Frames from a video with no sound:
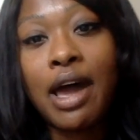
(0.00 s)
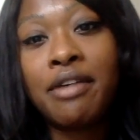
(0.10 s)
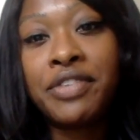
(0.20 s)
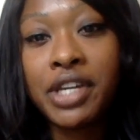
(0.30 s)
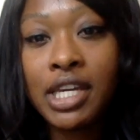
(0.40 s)

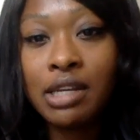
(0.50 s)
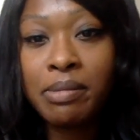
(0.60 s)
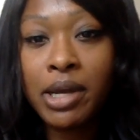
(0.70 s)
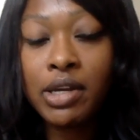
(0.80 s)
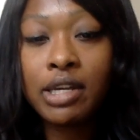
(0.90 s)
African
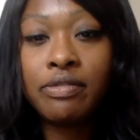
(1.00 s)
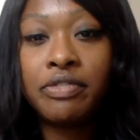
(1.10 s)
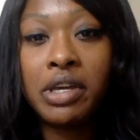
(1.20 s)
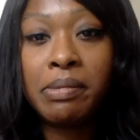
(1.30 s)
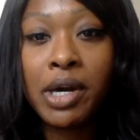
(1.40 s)
American
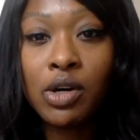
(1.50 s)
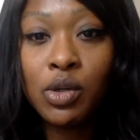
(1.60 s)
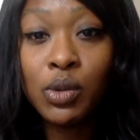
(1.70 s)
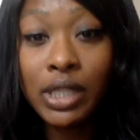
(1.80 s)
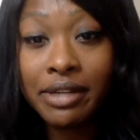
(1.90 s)
female
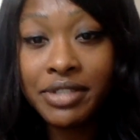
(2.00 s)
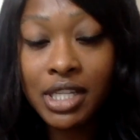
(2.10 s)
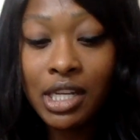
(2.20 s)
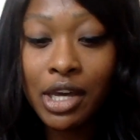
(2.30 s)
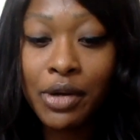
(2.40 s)
who lives
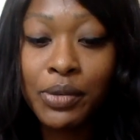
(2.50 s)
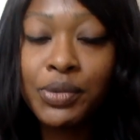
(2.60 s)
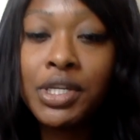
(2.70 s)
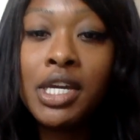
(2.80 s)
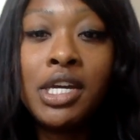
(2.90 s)
alone.